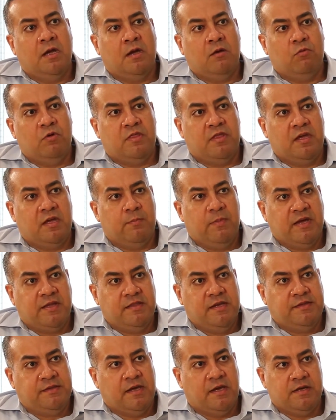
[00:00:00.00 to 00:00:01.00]
We think big
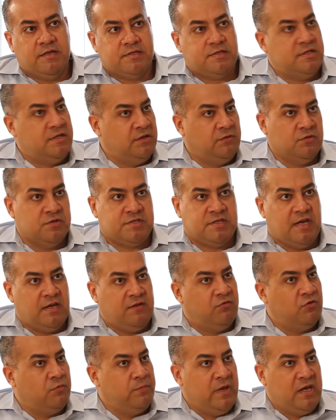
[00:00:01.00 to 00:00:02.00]
data is here to stay
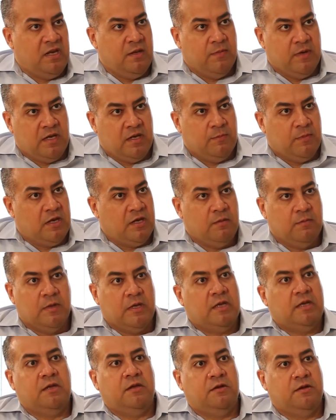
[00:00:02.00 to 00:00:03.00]
for many, many, many,
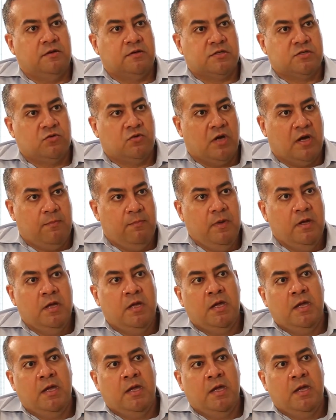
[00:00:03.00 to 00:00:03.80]
many years to come.